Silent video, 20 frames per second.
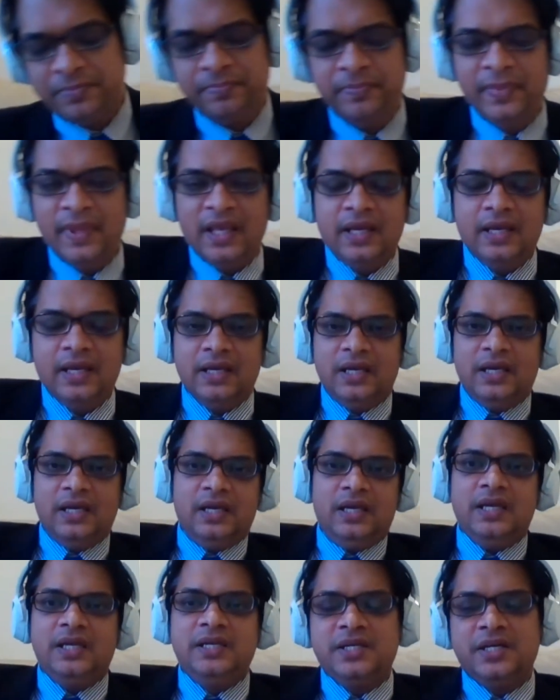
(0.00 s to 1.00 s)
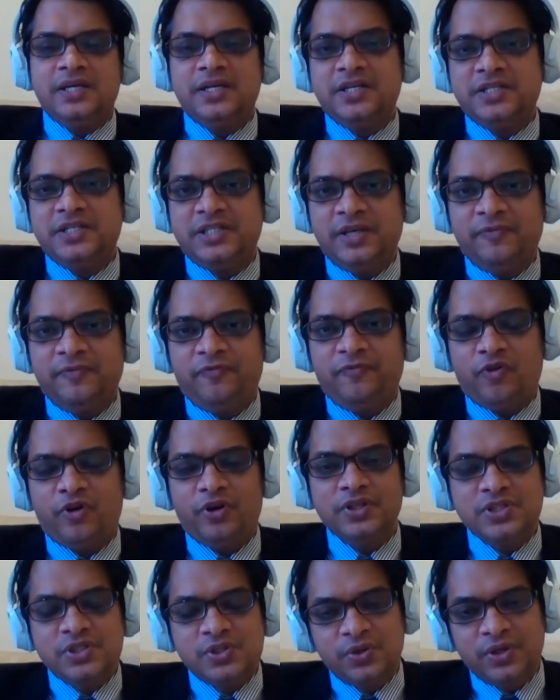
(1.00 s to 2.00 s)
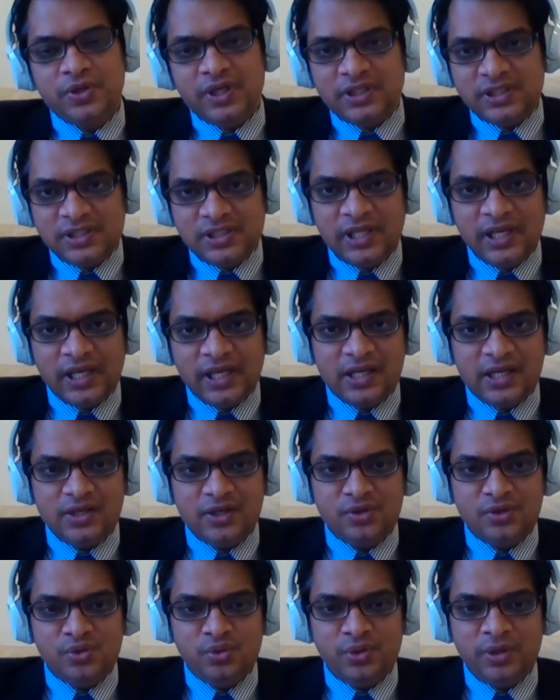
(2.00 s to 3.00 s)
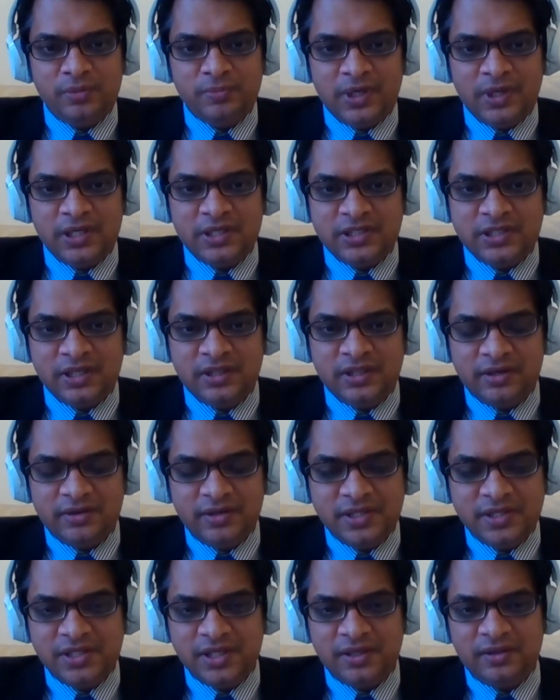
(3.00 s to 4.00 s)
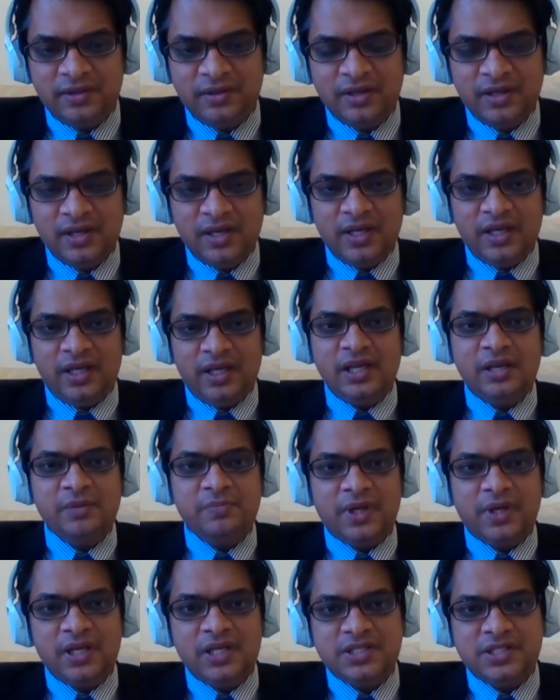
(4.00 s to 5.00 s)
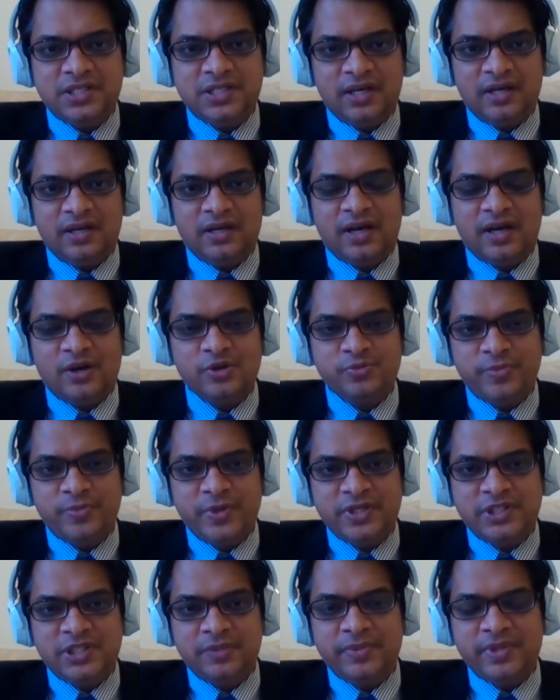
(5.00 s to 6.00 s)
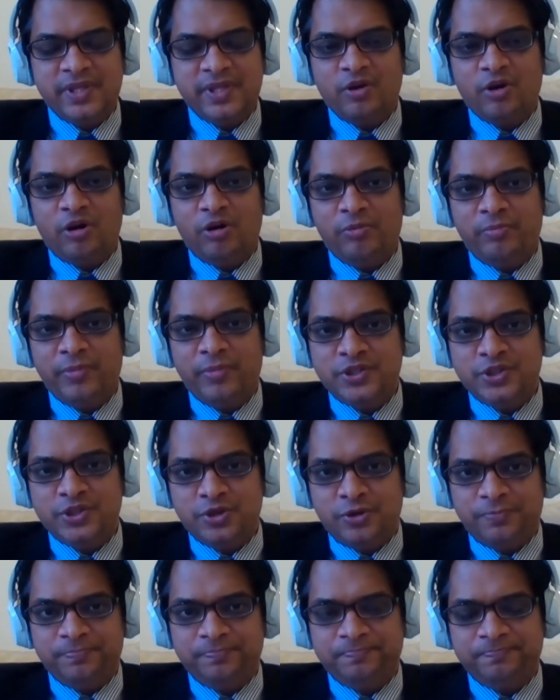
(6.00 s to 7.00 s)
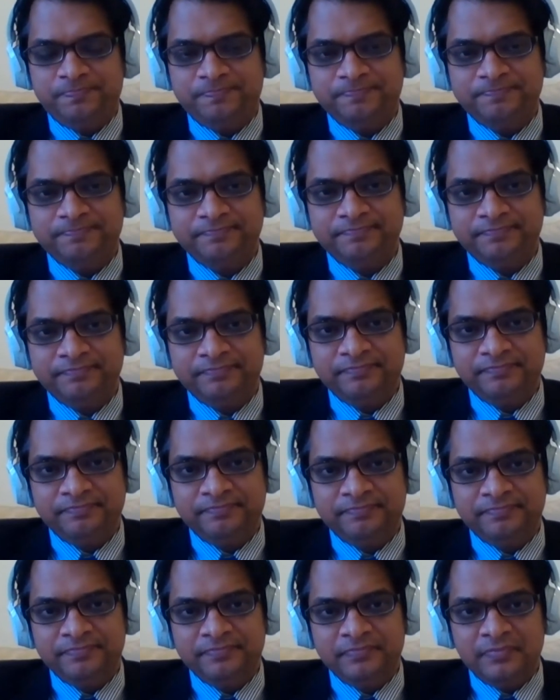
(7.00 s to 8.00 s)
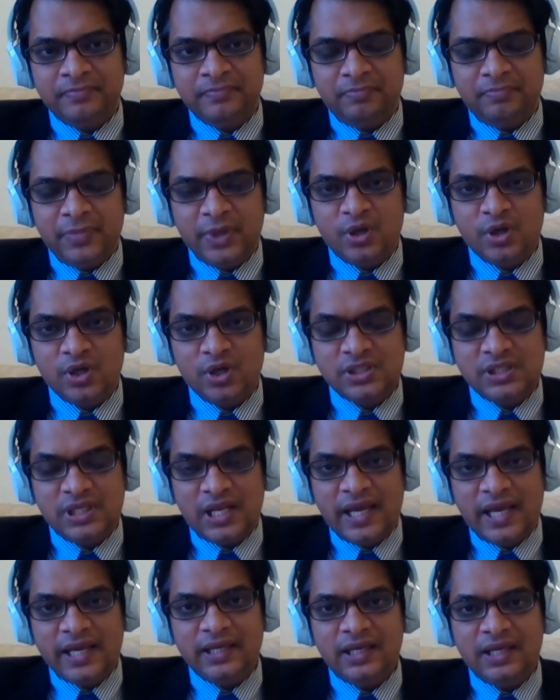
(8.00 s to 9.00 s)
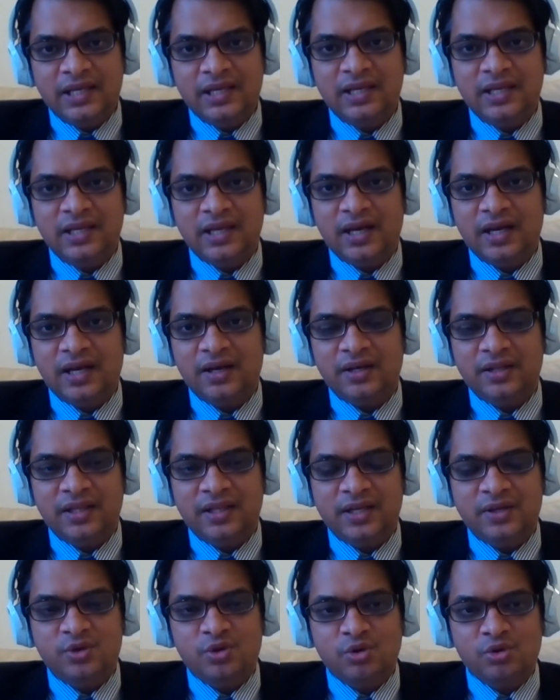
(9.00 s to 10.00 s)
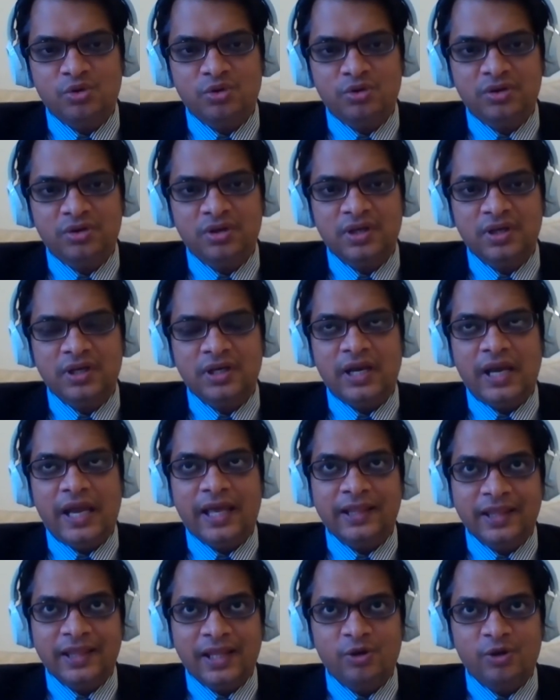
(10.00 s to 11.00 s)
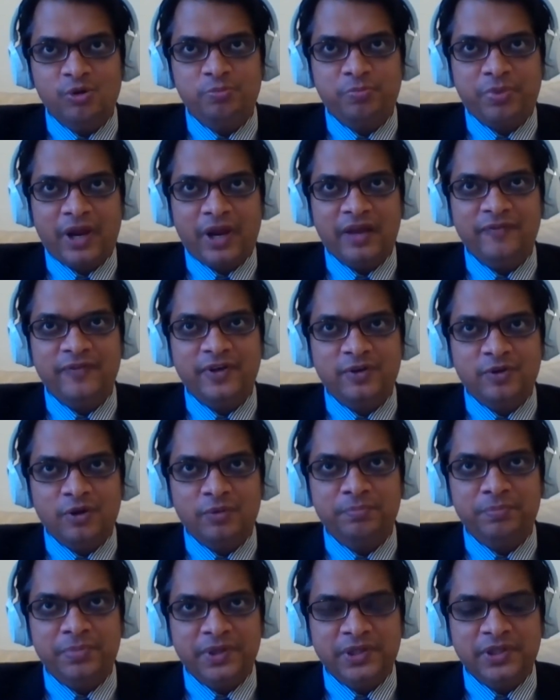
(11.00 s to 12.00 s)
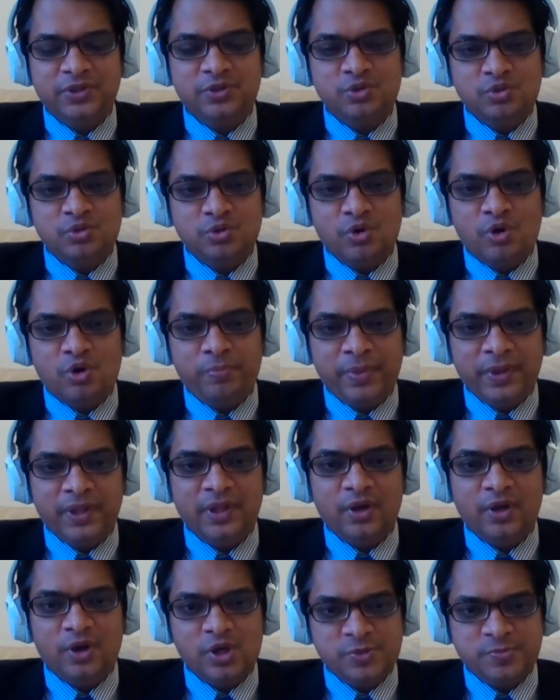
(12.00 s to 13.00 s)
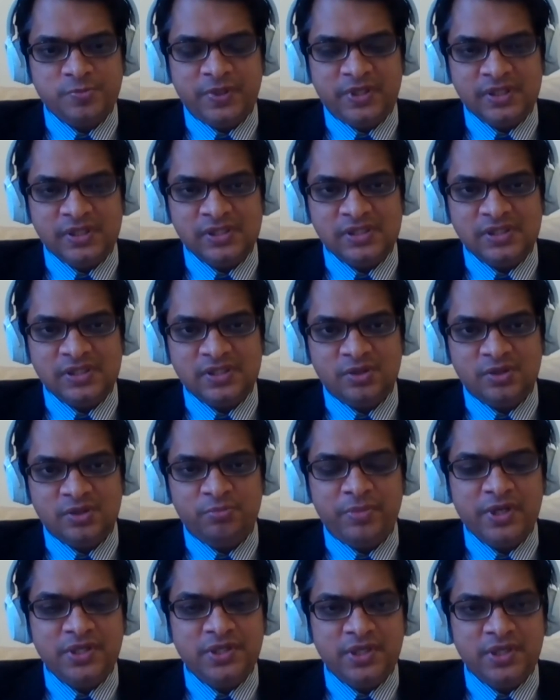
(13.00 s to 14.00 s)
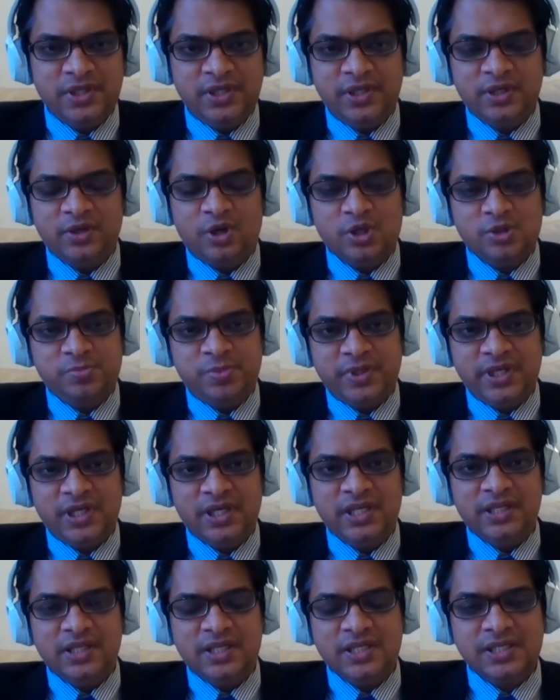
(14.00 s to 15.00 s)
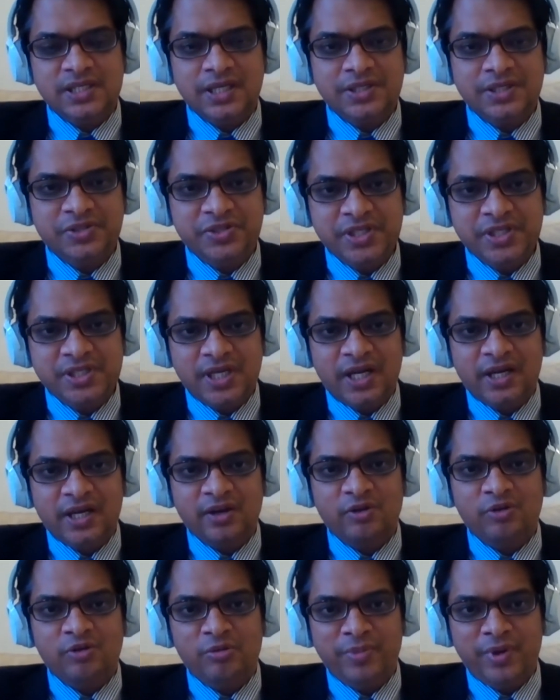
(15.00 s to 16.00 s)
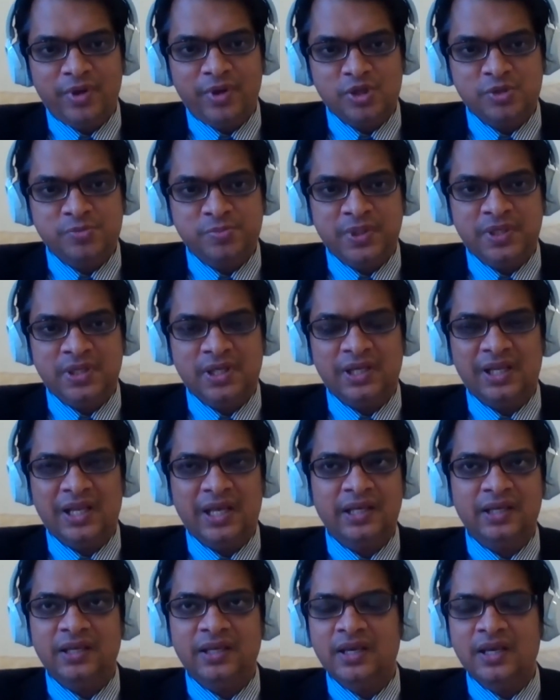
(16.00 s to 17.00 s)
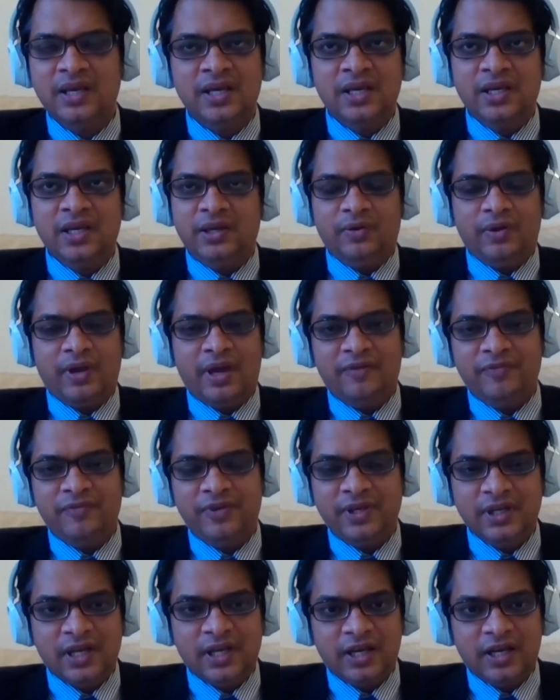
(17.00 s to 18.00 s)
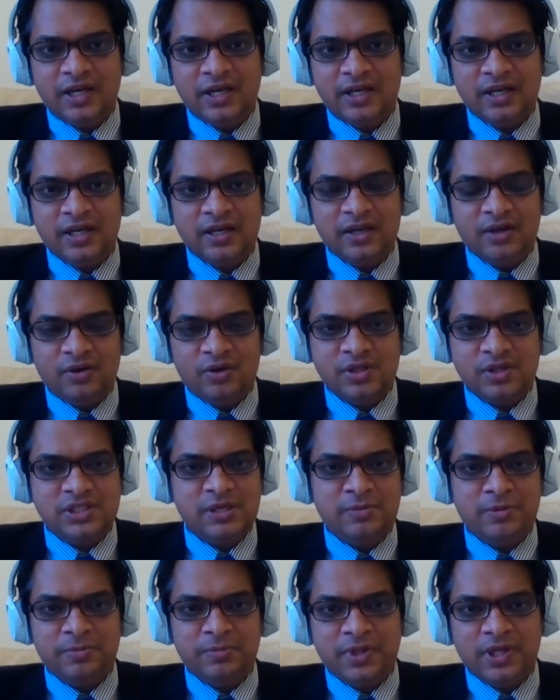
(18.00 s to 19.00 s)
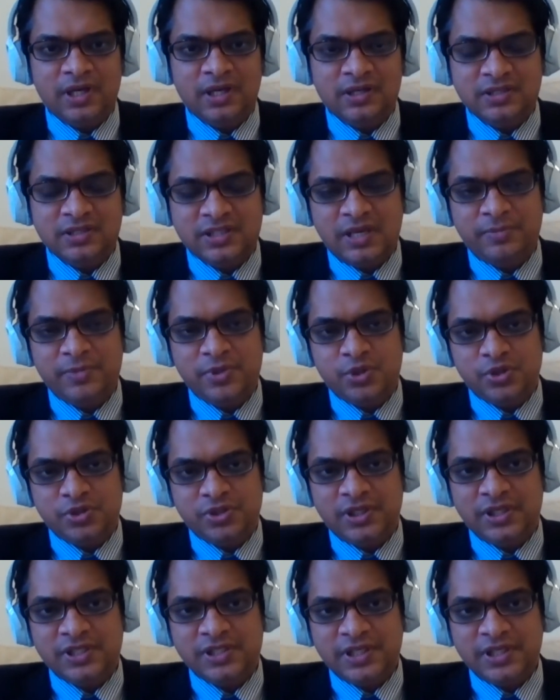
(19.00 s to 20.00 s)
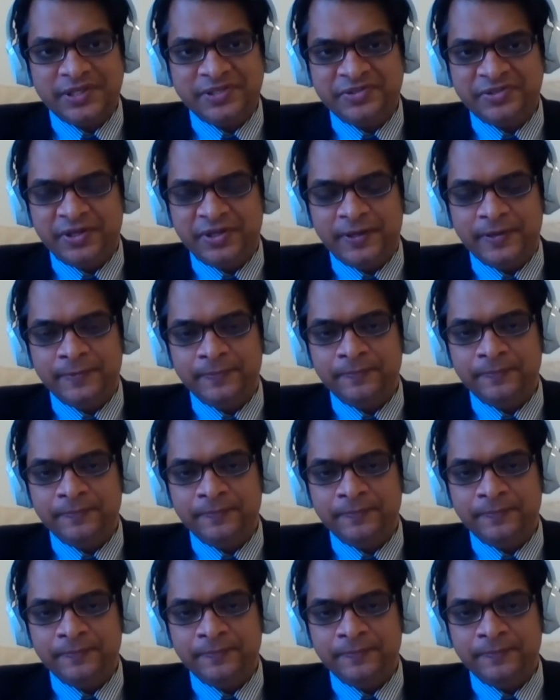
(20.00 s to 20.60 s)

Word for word: yeah. Okay. Internship foreign students they cannot do in Malaysia. The reason in Malaysia, housemanship is a government job because like India, they don't allow private company to open the hospitals. So majority hospital in these countries are government hospital like you have in Canada or some of the semi-socialist country.